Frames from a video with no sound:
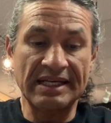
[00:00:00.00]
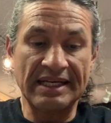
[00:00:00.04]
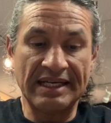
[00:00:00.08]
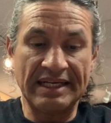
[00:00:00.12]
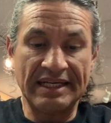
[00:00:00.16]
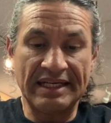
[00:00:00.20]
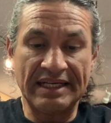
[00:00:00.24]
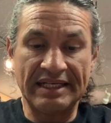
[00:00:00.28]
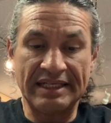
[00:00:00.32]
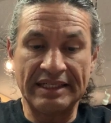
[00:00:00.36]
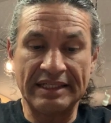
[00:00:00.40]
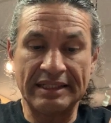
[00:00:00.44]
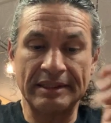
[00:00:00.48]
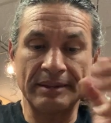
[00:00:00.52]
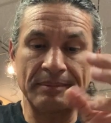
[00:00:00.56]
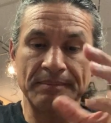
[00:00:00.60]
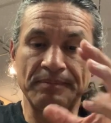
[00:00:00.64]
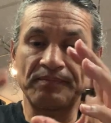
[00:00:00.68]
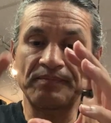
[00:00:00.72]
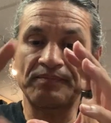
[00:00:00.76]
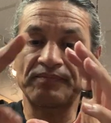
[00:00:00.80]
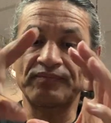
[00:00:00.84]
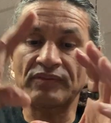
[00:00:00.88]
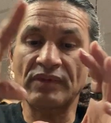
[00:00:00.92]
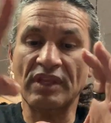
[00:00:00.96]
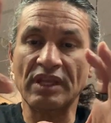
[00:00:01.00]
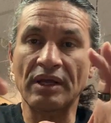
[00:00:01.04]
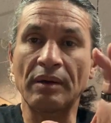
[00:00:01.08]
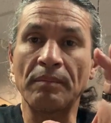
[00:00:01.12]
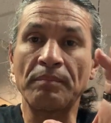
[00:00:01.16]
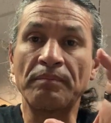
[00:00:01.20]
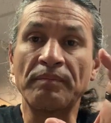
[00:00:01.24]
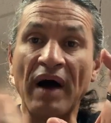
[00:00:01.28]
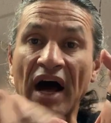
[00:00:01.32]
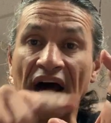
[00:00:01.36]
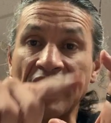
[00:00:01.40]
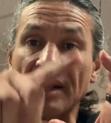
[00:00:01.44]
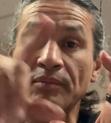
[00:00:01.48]

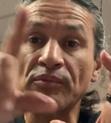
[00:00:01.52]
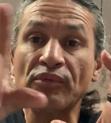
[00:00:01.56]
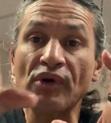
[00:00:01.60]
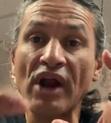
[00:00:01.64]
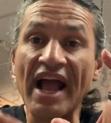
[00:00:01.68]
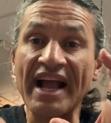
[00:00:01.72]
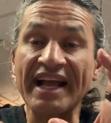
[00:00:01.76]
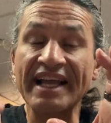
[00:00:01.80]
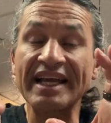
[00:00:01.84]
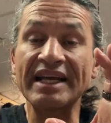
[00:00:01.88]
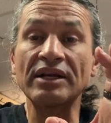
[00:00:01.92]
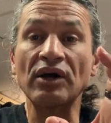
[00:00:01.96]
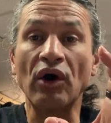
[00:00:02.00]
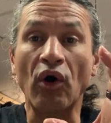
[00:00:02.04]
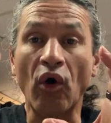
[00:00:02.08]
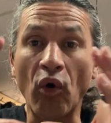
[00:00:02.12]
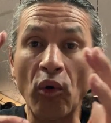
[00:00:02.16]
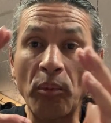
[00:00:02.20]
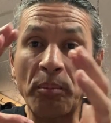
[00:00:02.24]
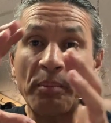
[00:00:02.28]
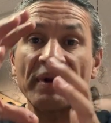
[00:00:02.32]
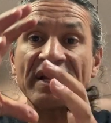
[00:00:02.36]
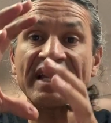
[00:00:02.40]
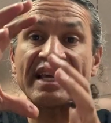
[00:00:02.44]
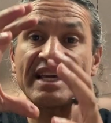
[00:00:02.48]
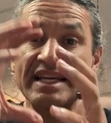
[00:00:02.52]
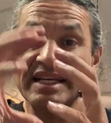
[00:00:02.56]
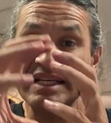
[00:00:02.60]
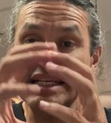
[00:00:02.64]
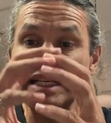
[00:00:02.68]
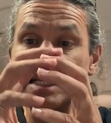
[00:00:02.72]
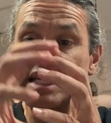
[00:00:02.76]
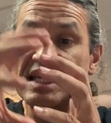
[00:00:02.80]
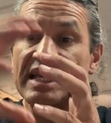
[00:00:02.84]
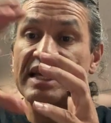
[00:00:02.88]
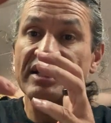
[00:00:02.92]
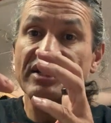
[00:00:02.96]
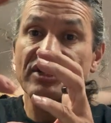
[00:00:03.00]
bottom bracket opening,
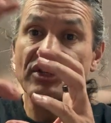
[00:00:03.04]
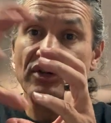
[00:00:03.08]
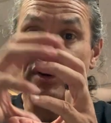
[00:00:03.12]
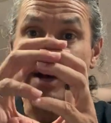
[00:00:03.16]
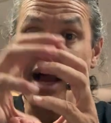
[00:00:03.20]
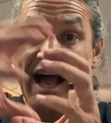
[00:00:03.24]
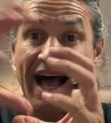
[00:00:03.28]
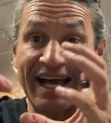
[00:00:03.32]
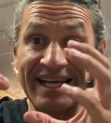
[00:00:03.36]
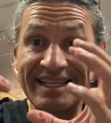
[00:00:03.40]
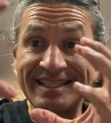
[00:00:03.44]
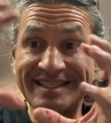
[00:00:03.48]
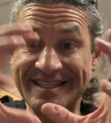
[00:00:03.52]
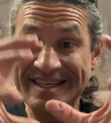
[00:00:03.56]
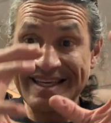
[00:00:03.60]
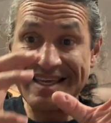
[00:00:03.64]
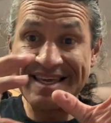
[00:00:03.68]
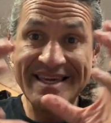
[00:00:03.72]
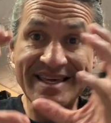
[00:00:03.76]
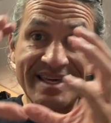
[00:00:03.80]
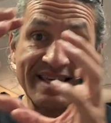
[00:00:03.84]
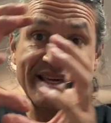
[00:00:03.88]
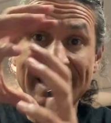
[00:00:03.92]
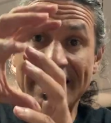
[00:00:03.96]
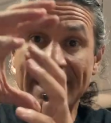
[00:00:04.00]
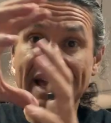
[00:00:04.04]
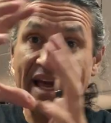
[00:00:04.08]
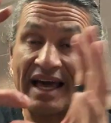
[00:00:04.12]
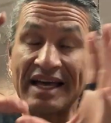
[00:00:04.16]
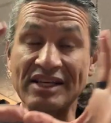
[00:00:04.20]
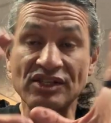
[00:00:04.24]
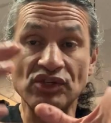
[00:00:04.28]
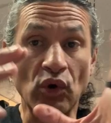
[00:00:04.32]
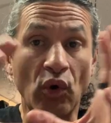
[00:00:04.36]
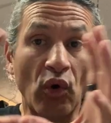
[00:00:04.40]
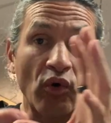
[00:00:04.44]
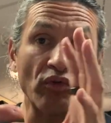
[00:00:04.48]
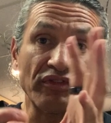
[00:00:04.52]
your ID has
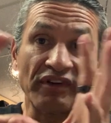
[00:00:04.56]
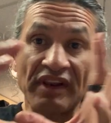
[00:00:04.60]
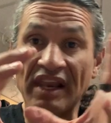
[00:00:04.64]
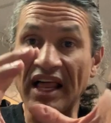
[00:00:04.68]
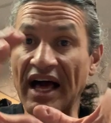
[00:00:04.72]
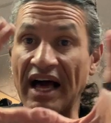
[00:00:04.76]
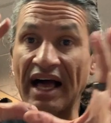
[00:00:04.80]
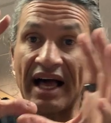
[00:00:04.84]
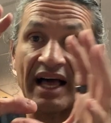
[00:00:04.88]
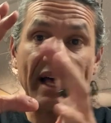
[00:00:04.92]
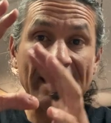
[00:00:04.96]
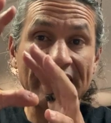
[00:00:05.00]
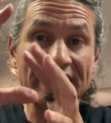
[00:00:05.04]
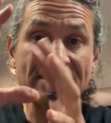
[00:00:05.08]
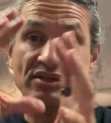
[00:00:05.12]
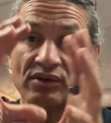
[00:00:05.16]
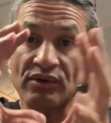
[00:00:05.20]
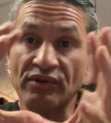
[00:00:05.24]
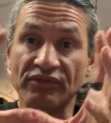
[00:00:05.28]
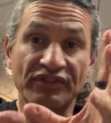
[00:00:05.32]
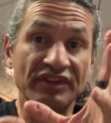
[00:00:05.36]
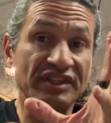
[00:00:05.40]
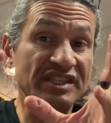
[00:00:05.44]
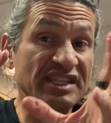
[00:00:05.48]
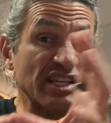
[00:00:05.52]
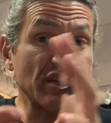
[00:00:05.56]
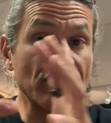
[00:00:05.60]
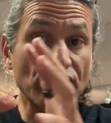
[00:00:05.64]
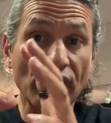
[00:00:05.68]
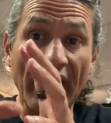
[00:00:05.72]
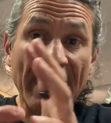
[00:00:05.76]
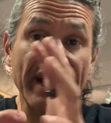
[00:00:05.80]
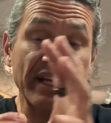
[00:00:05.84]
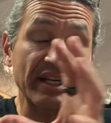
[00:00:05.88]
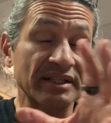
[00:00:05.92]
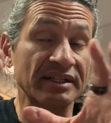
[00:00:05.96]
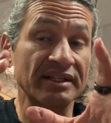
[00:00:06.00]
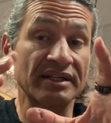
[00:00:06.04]
ovalized or if it's
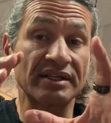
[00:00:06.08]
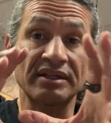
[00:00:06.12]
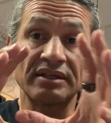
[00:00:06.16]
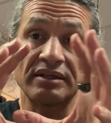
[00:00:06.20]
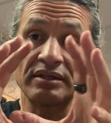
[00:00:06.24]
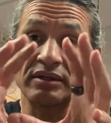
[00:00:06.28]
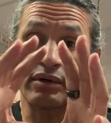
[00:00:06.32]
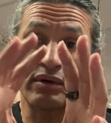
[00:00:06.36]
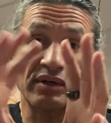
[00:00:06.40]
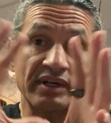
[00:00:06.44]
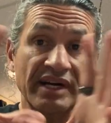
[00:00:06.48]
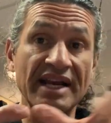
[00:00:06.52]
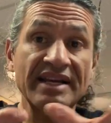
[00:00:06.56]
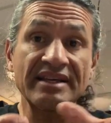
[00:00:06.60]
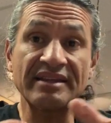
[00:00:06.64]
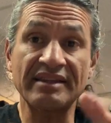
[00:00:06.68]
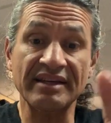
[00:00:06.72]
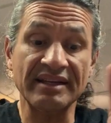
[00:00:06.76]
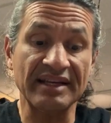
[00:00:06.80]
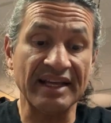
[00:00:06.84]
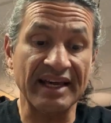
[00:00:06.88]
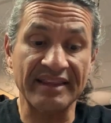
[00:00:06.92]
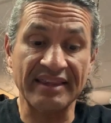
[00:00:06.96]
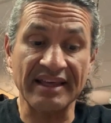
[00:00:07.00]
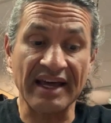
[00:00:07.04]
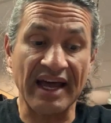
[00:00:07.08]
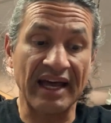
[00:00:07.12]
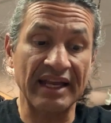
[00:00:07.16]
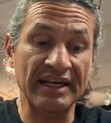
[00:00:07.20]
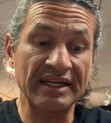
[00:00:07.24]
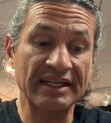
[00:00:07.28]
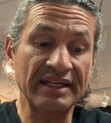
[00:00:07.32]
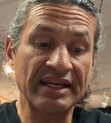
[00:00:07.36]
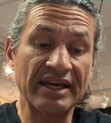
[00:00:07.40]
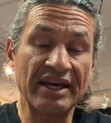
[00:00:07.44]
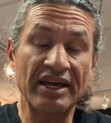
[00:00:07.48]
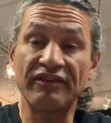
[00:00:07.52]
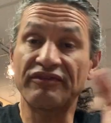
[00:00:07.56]
irregular or anything like that.
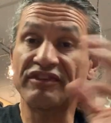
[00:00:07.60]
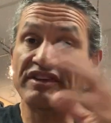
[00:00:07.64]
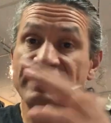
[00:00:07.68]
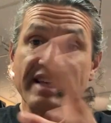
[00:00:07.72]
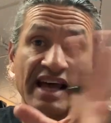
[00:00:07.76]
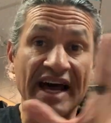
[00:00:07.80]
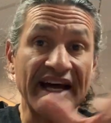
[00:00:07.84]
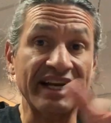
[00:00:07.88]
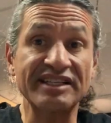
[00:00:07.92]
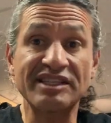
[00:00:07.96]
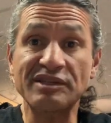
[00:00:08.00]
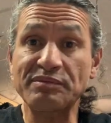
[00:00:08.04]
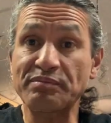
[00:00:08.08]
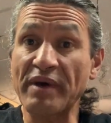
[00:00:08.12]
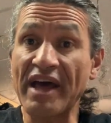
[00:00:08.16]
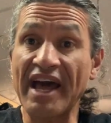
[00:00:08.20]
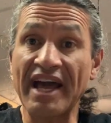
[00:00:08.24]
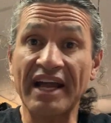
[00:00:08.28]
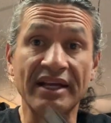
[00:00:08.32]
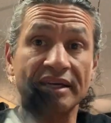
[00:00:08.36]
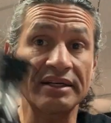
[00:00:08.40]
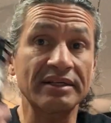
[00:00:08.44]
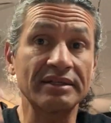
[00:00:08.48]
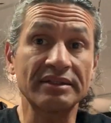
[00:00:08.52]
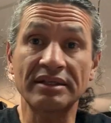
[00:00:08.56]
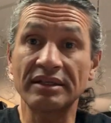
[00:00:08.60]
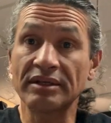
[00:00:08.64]
If it's out of spec,